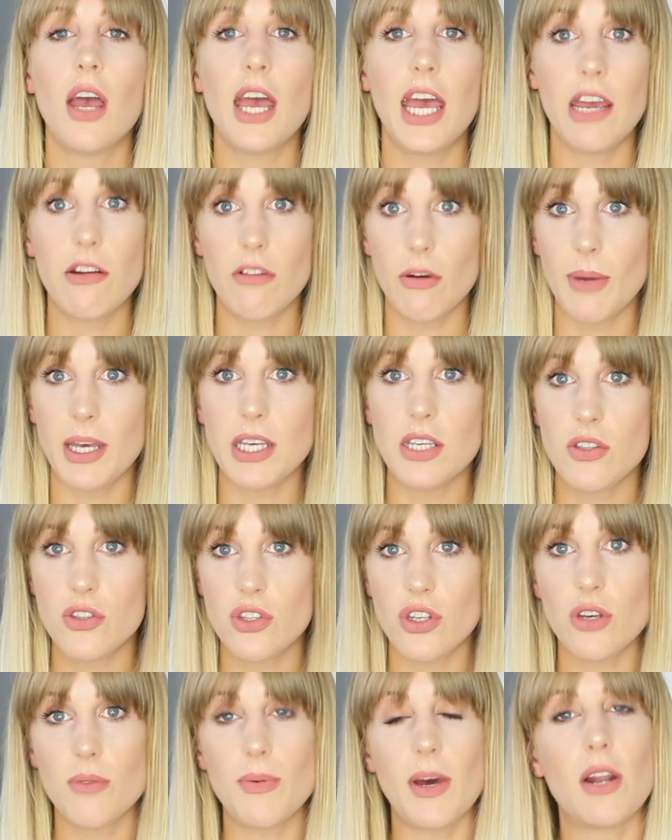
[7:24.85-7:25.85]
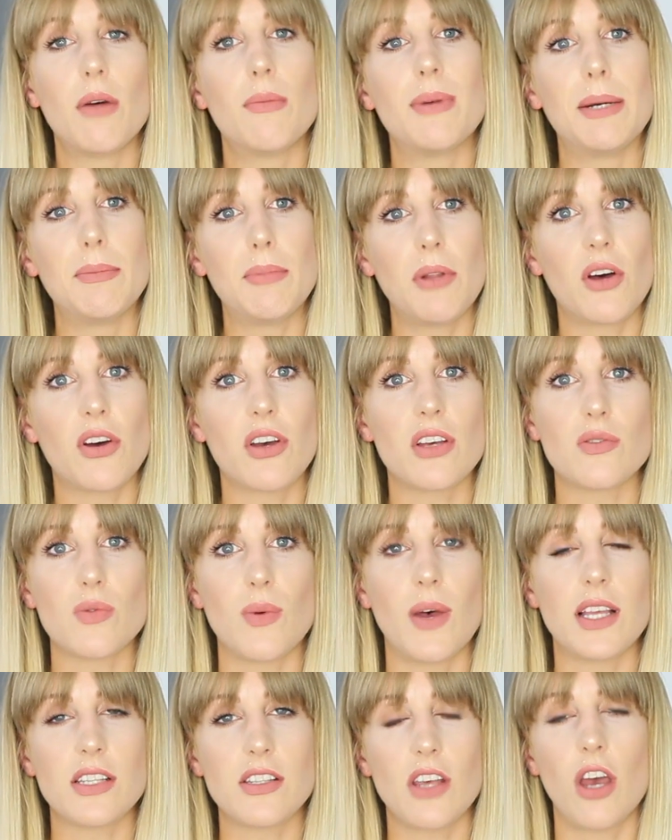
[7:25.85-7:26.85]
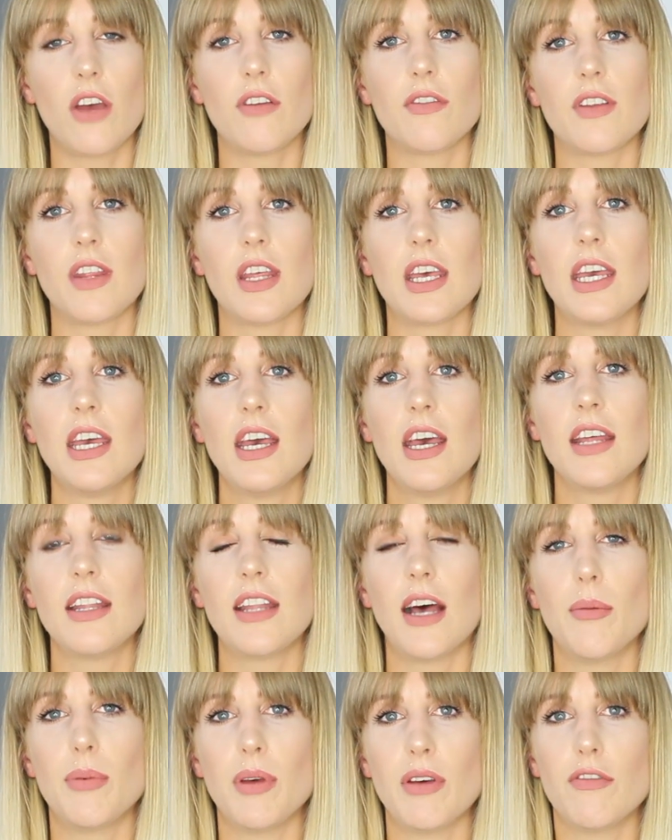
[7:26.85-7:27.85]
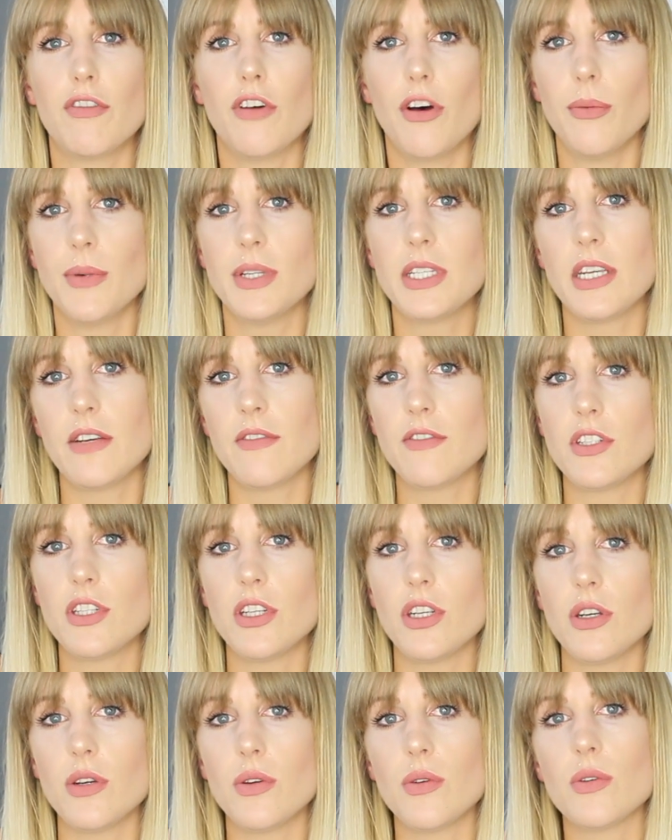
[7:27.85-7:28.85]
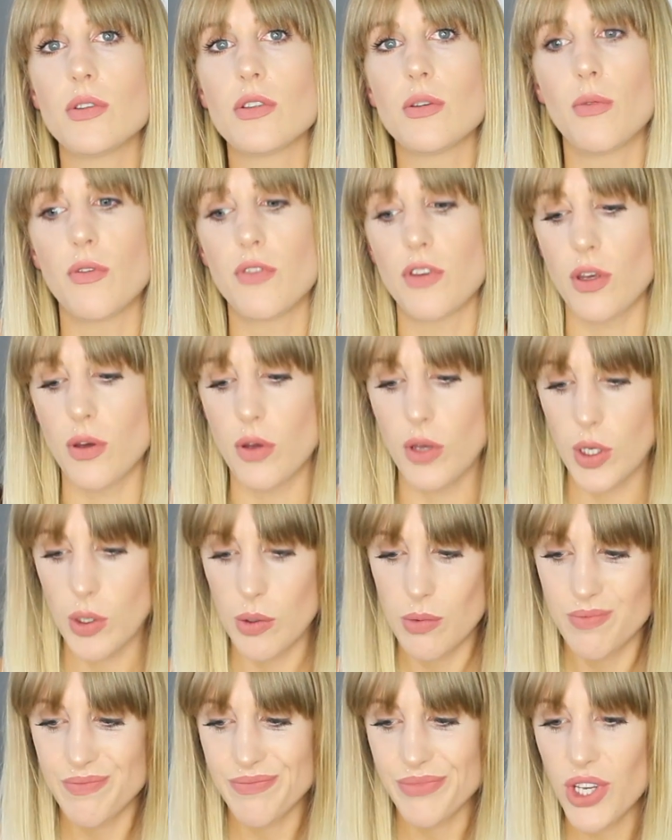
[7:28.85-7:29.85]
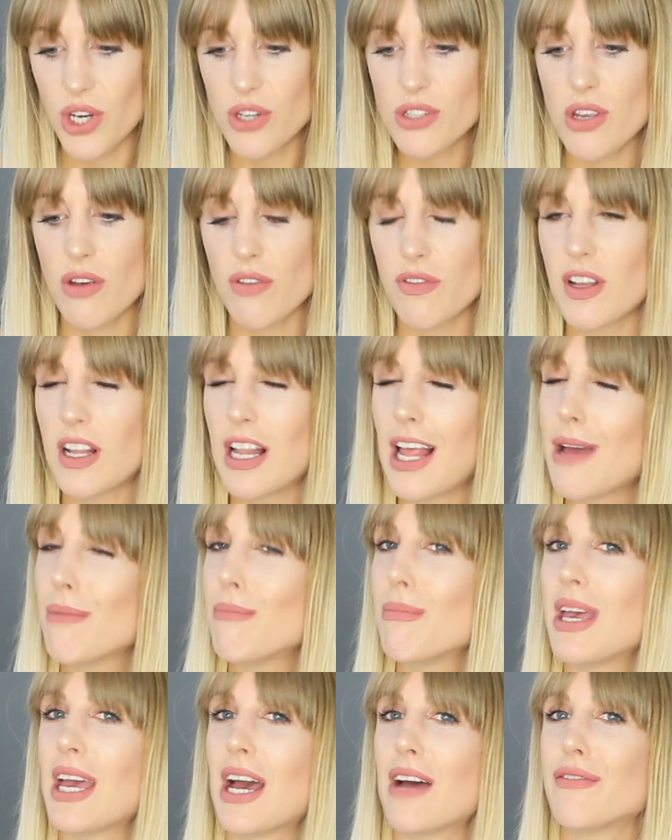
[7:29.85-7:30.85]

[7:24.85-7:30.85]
here on my YouTube and on my blog as well so hopefully that'll be informative to some of you who also feel like me.